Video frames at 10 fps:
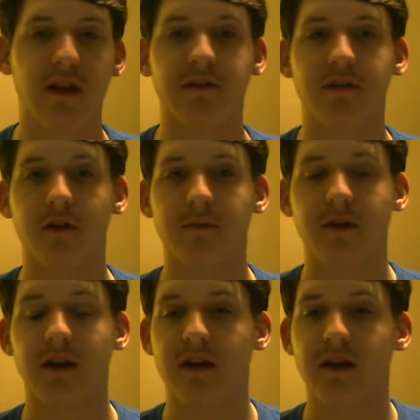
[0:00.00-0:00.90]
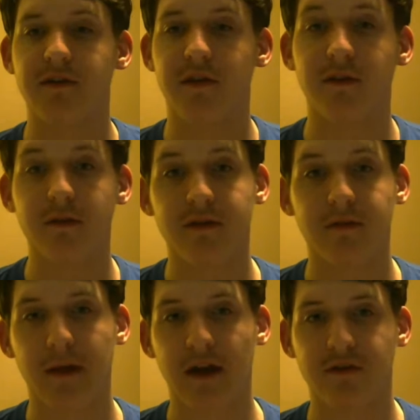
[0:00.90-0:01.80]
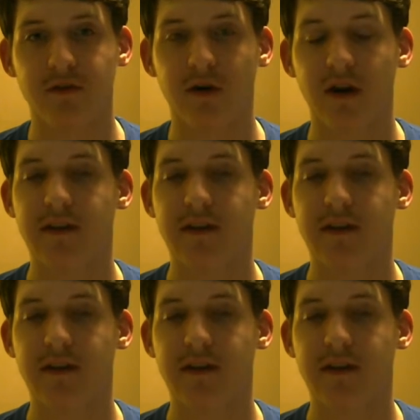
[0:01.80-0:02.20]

He's a good, he's given a bit of a backstory.